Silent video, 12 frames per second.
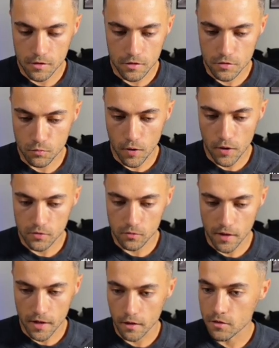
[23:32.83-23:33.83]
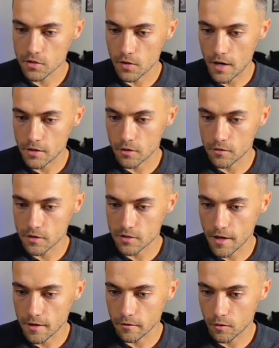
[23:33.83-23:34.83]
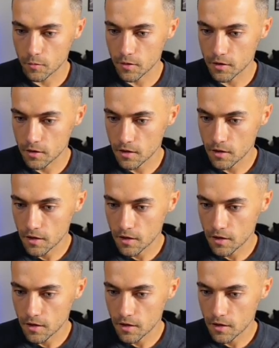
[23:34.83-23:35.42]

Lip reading: It's way too loud. So I turn this down a little bit.